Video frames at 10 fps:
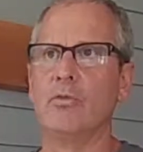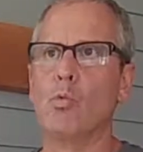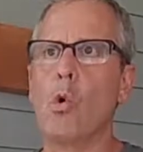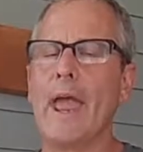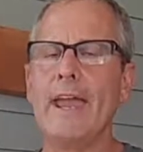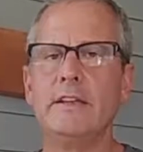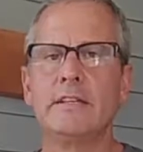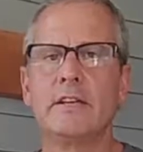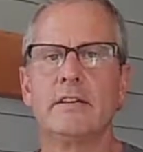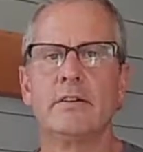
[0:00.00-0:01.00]
weight
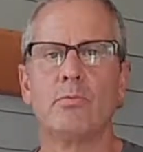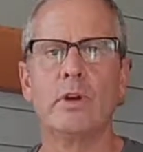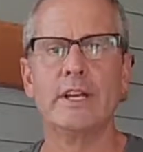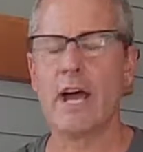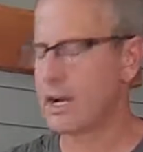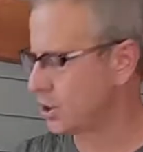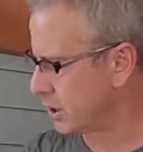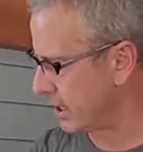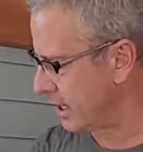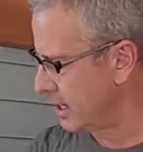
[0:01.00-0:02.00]

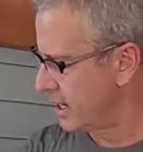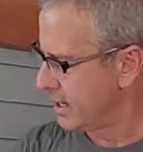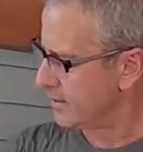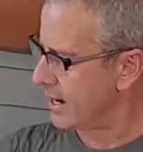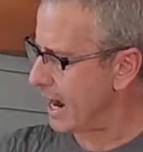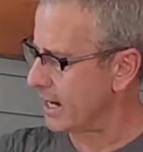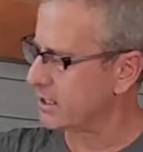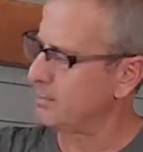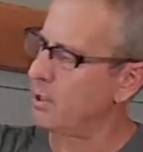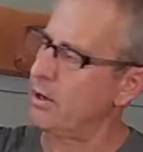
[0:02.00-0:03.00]
reduction that I
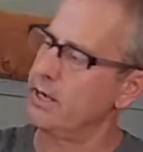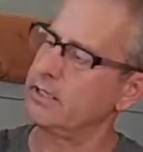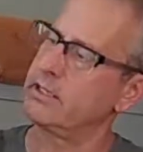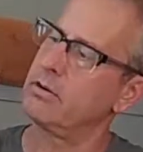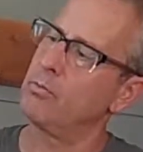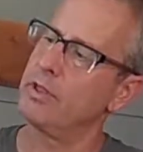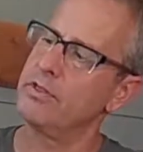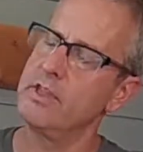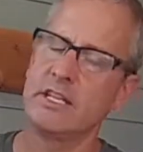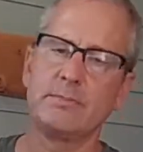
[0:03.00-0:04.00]
experienced with
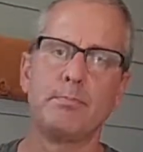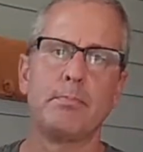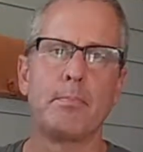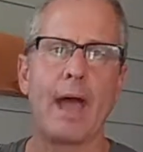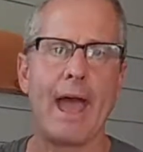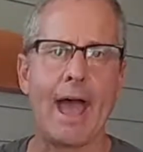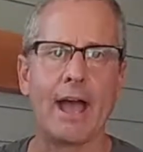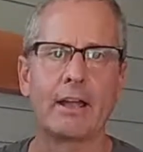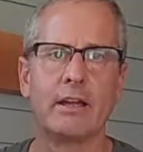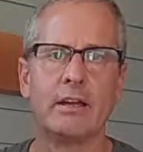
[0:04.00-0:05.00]
this pack